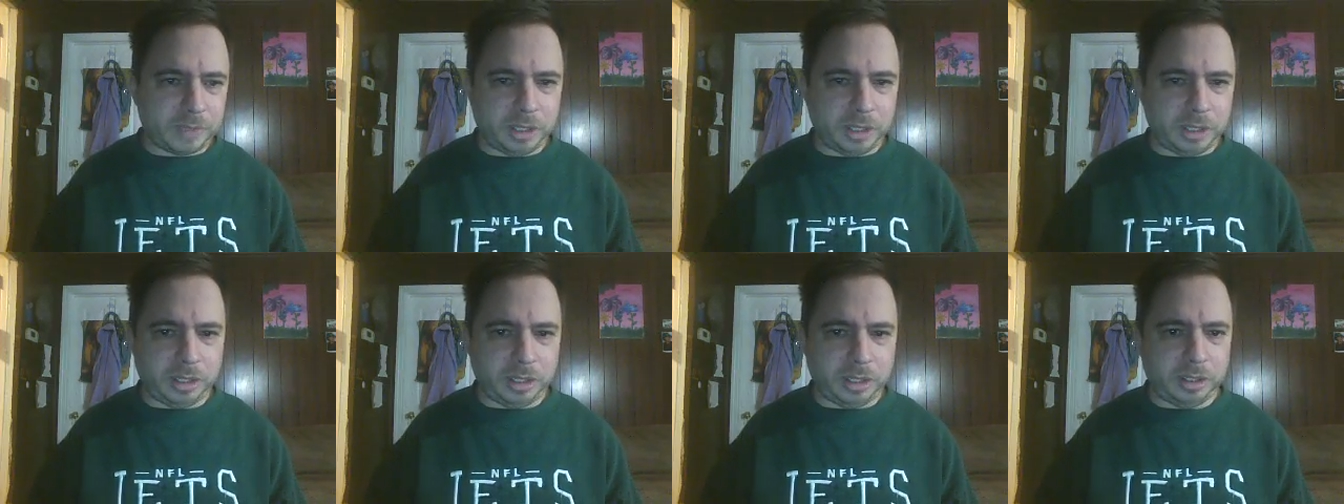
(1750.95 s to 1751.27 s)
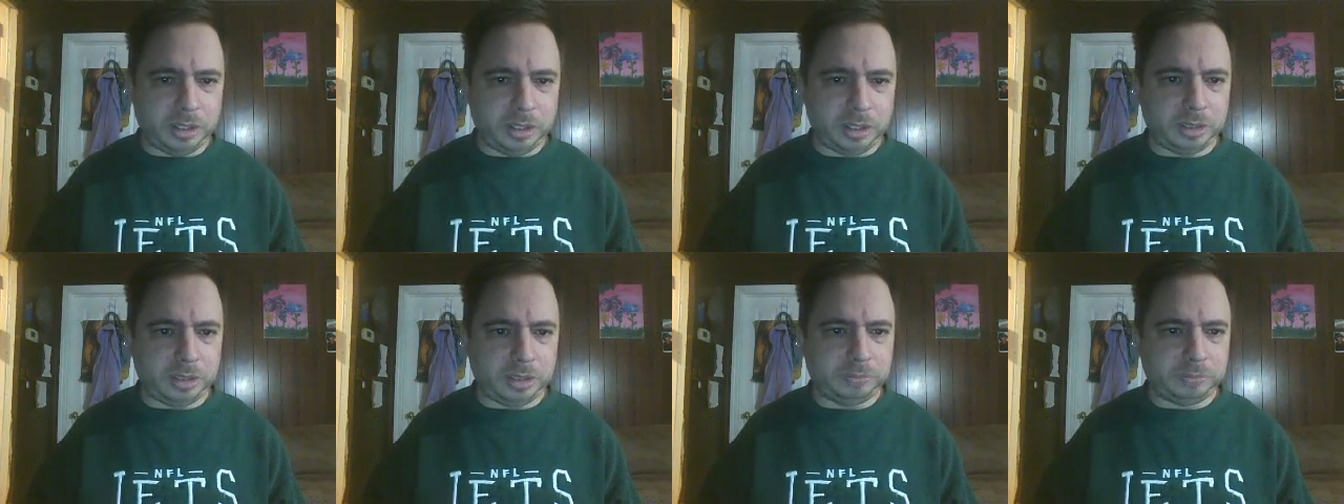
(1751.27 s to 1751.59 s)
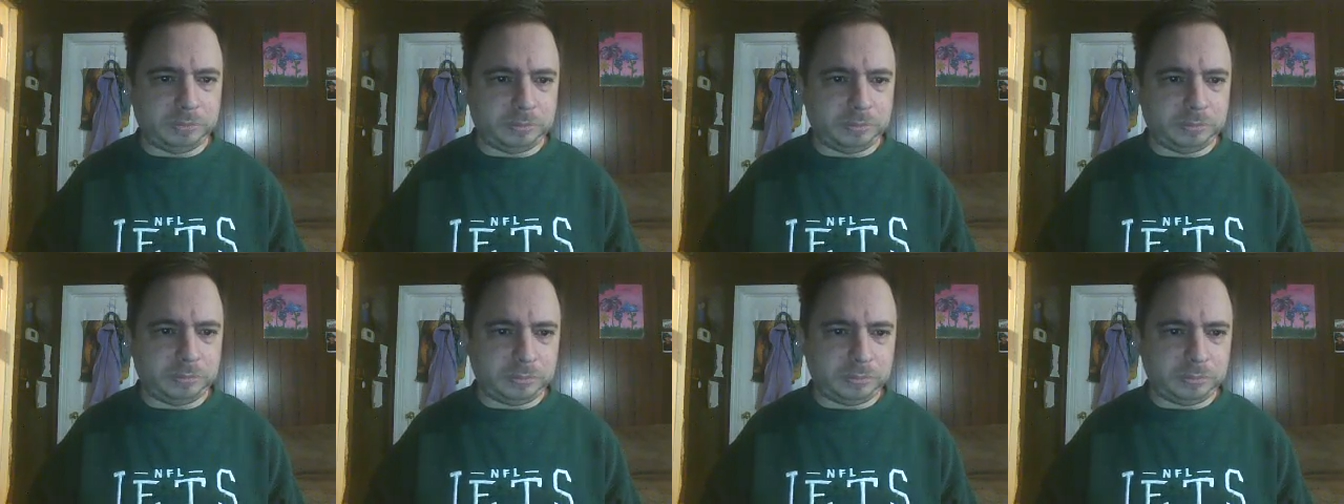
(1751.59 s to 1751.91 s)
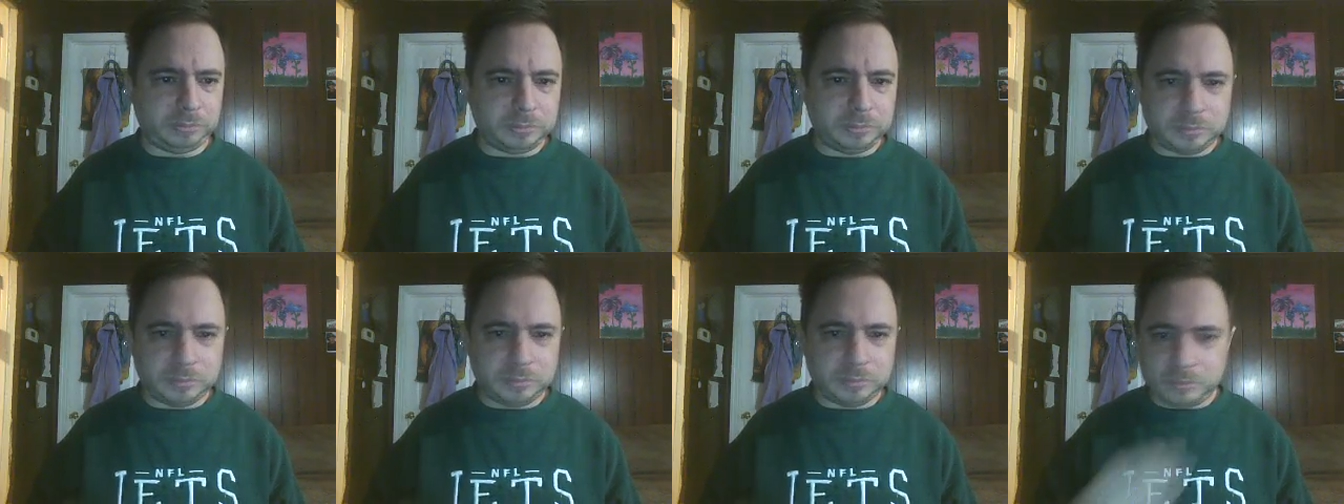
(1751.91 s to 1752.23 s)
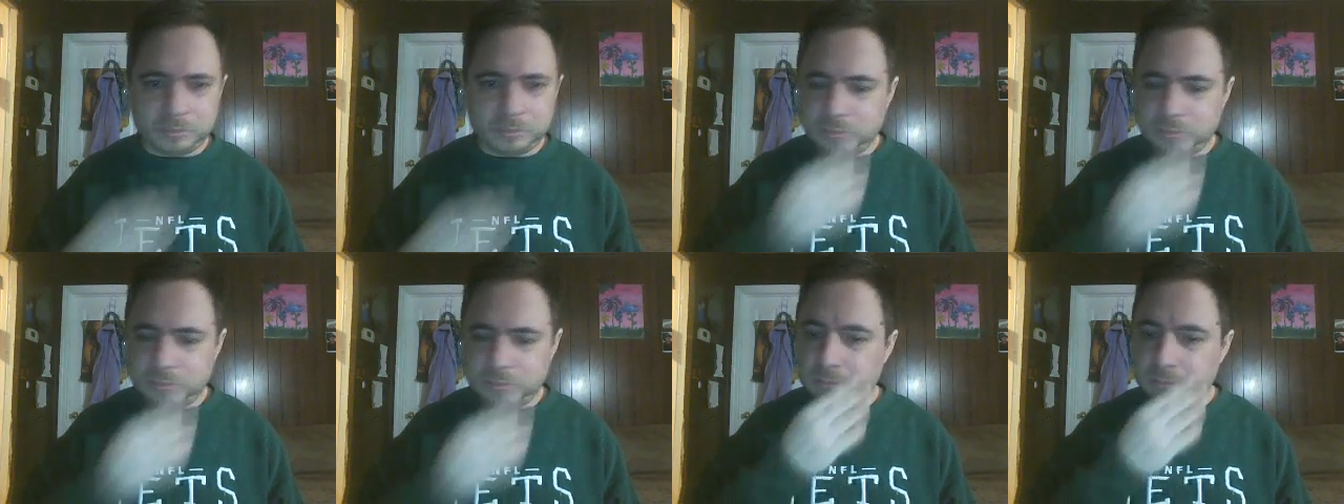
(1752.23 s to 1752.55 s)
And uh,
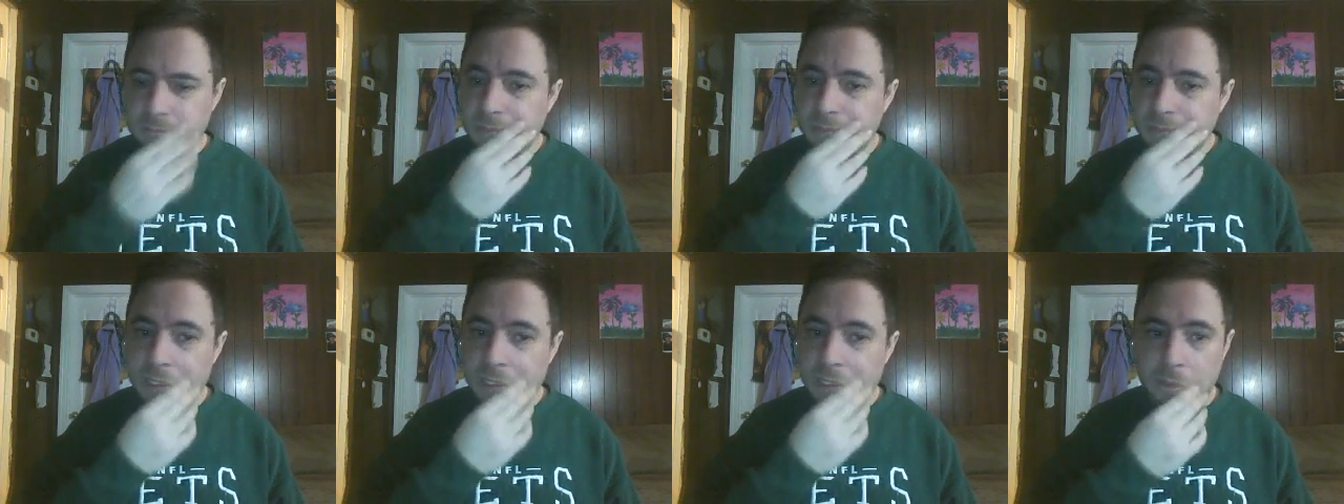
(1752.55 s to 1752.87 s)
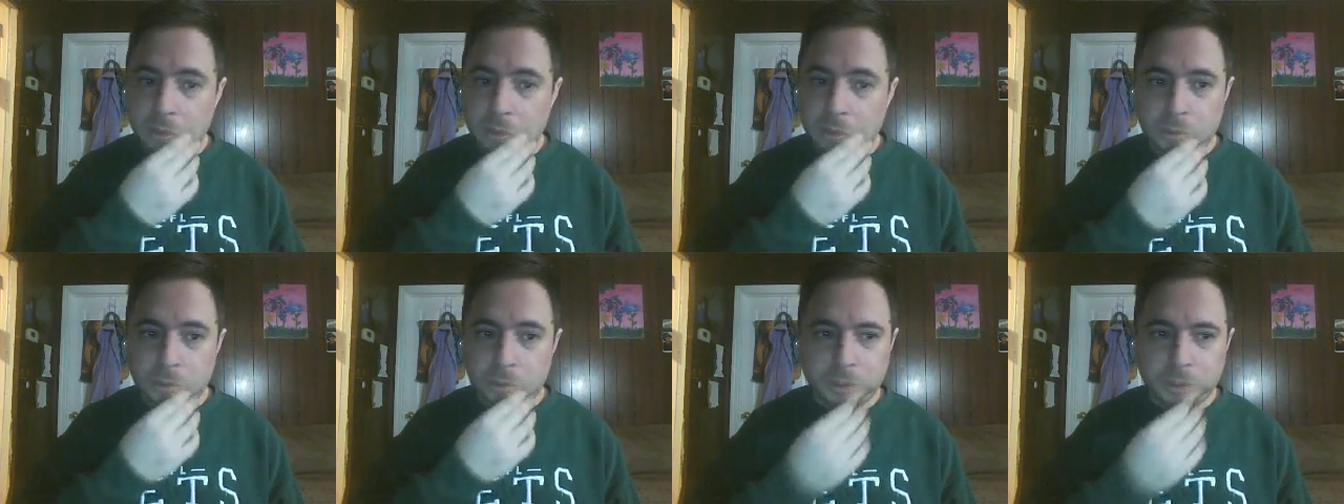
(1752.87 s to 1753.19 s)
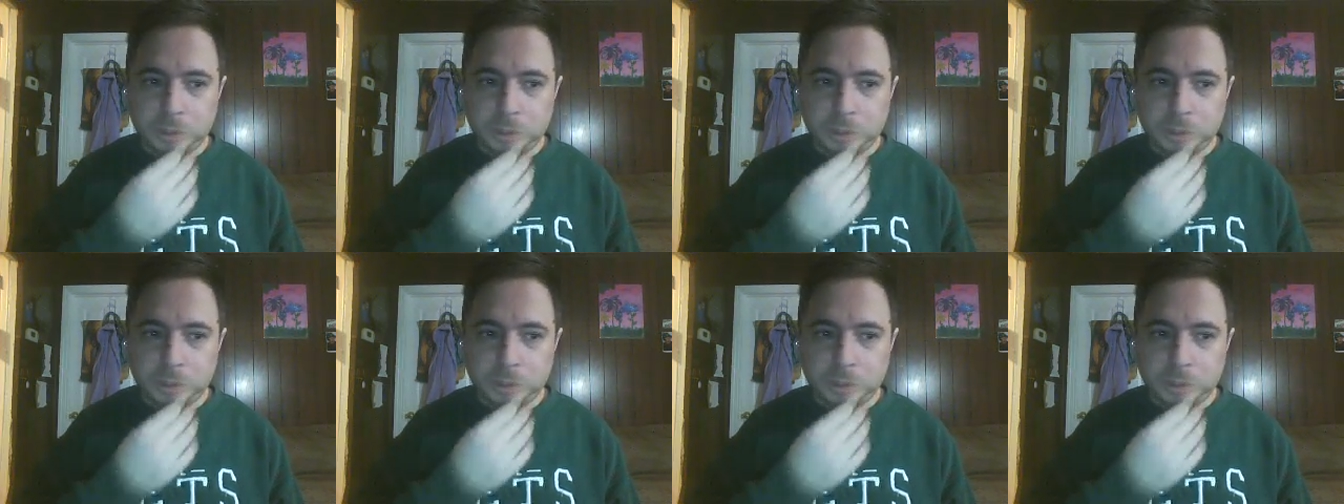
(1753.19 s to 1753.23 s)
Elgin